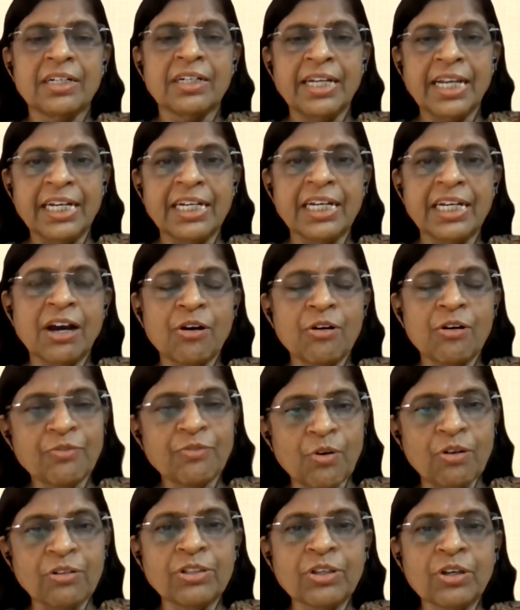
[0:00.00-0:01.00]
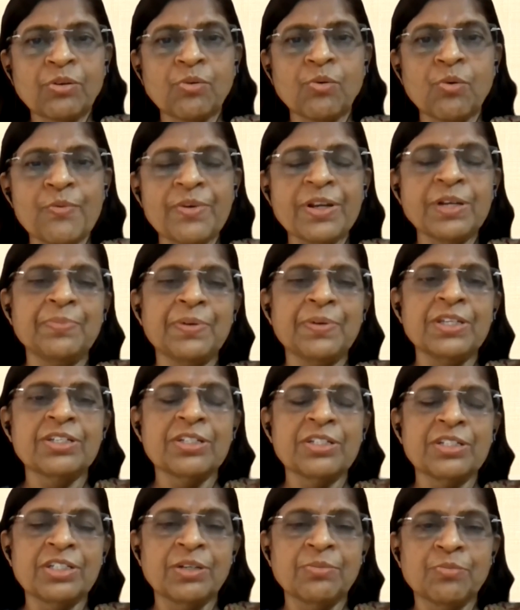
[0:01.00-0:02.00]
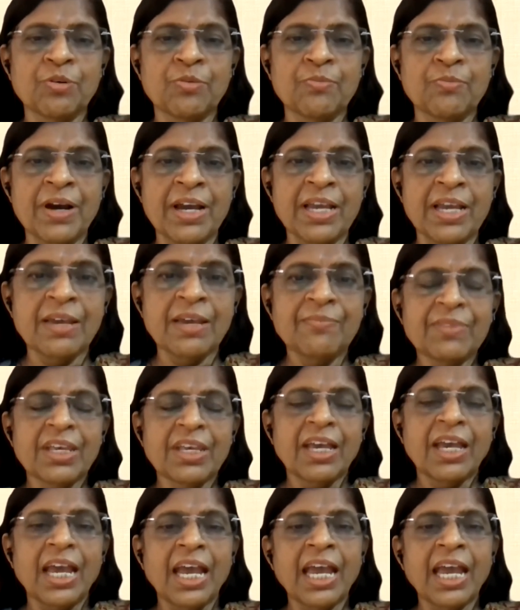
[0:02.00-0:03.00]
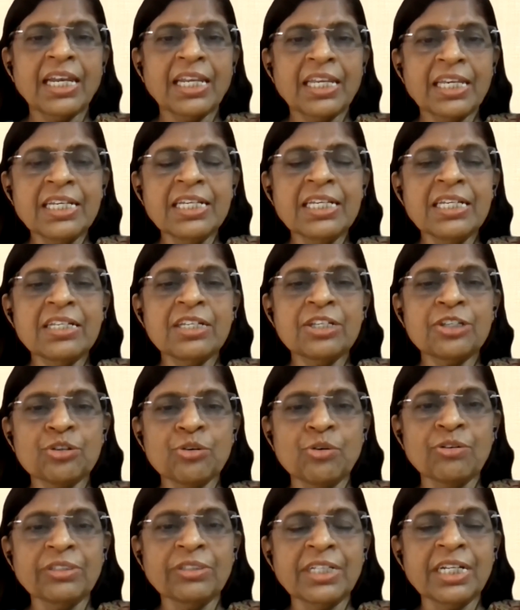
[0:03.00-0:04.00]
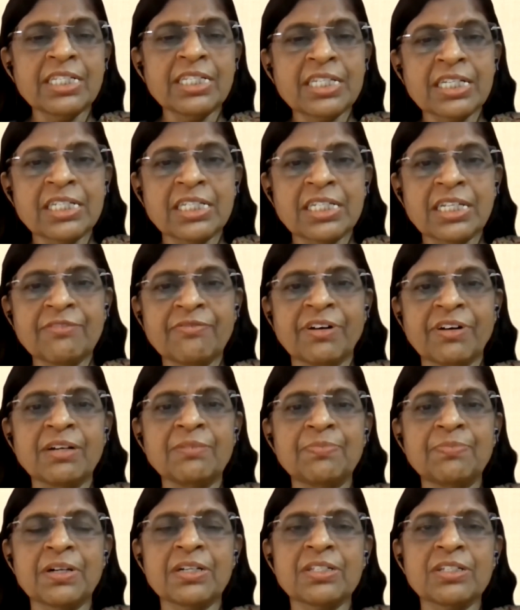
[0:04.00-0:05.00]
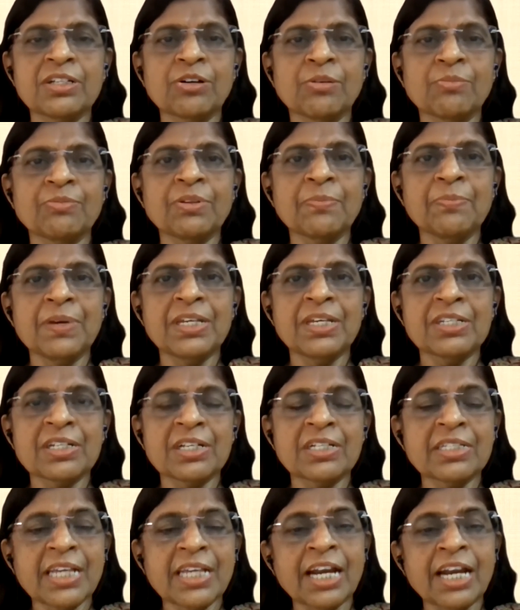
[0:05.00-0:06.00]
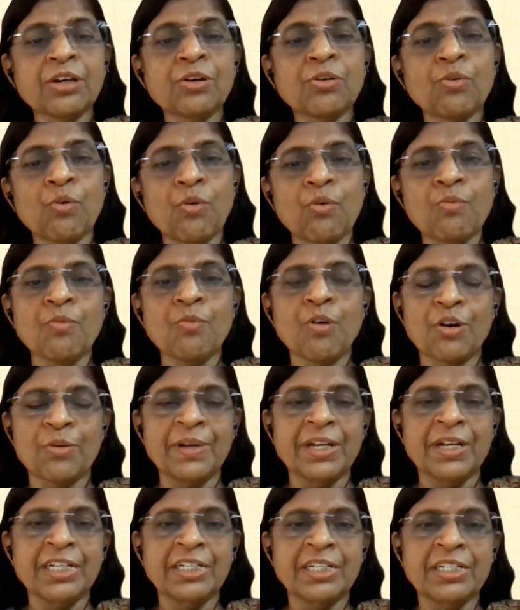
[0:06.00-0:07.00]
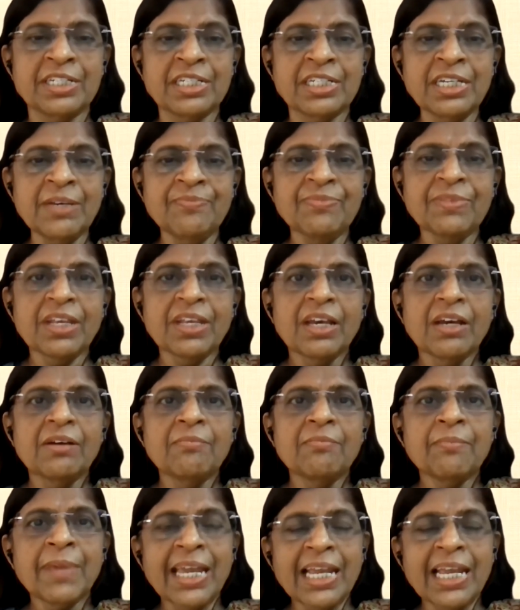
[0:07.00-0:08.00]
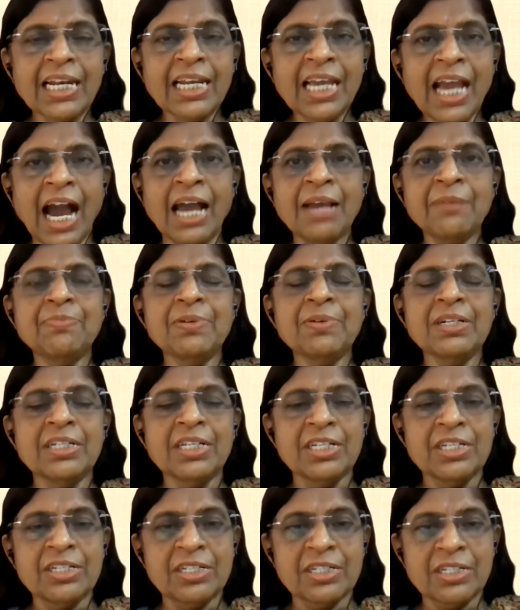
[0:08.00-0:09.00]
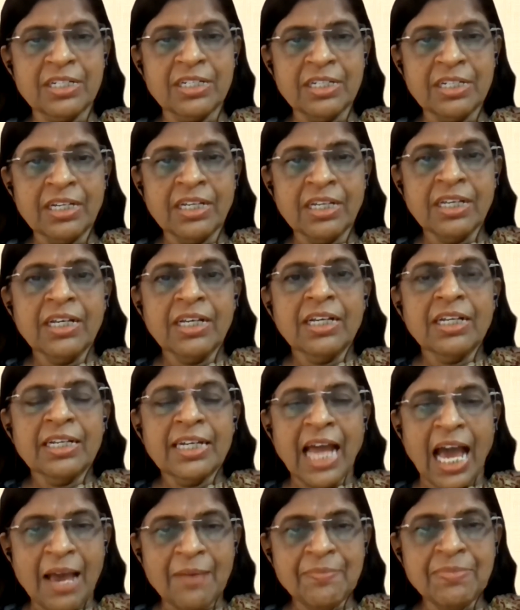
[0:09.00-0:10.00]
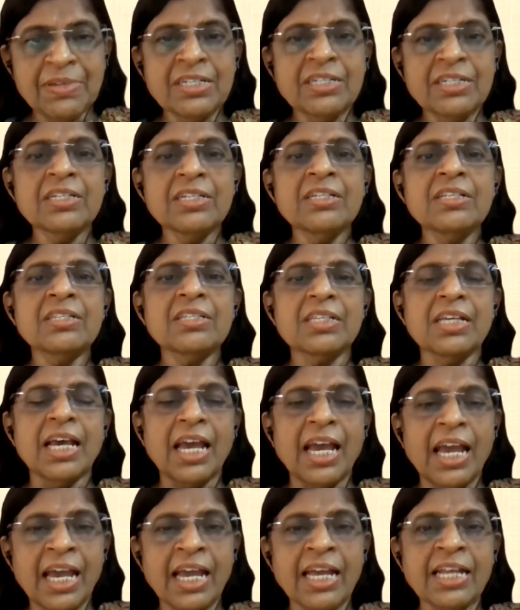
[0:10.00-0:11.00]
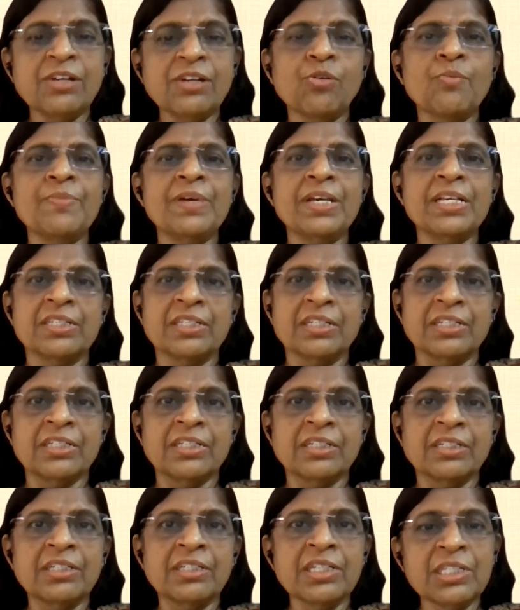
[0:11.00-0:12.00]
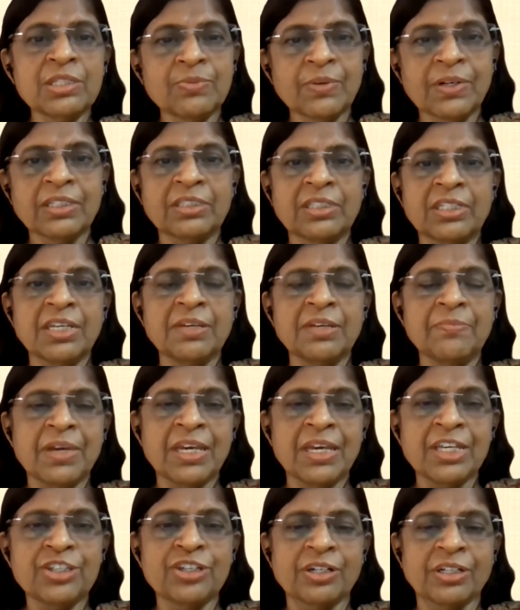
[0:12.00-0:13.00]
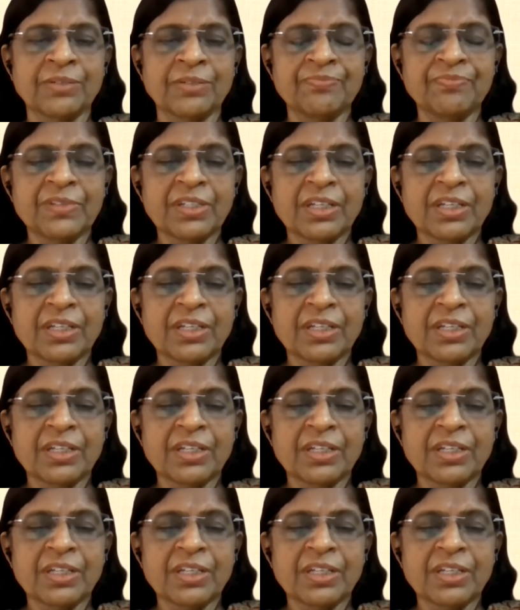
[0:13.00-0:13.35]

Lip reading: data of all the COVID patients in Mumbai, and he showed that 61% of the patients had comorbidity, mainly hypertension, diabetes, and obesity. These were three major.